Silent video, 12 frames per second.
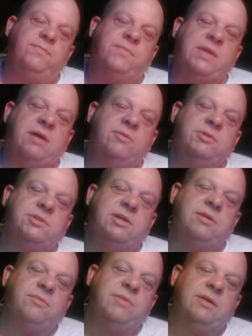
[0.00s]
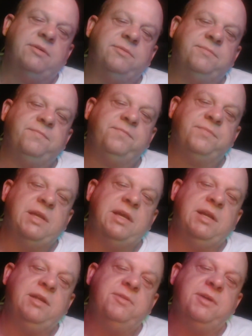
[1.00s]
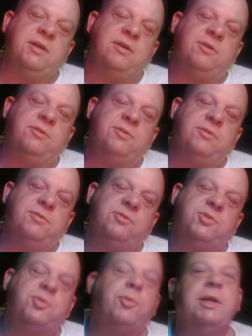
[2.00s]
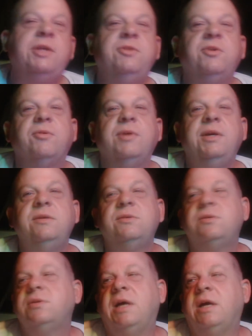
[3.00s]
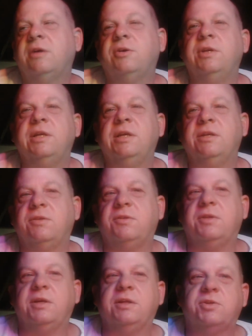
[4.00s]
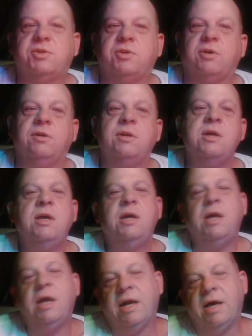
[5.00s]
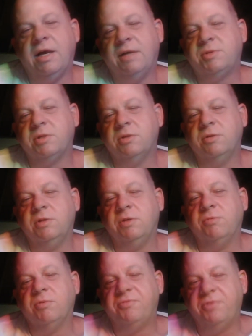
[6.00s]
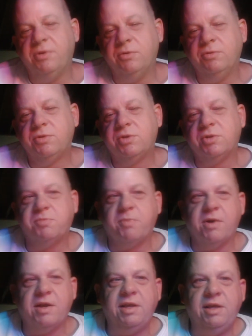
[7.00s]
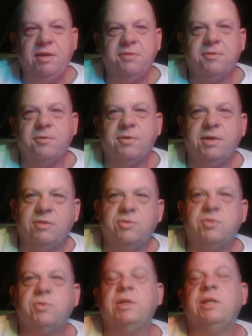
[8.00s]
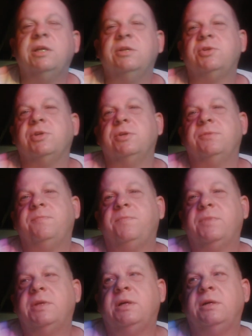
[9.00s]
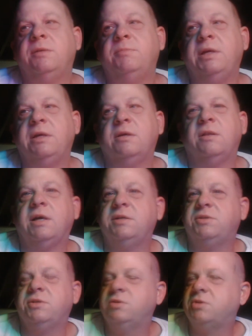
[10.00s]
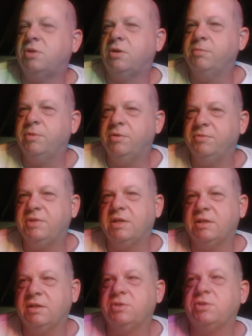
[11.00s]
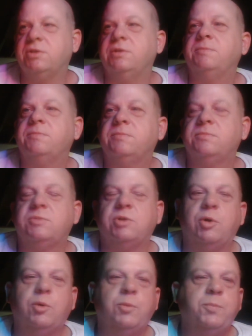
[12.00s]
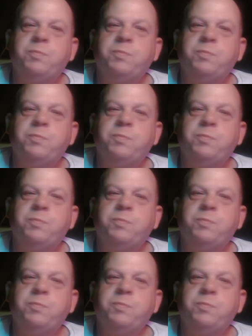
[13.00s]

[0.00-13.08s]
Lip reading: I would say around anything under 20 degrees, I couldn't get the thing to start. And I absolutely refused to spray ether into an engine, being a licensed automotive technician. So,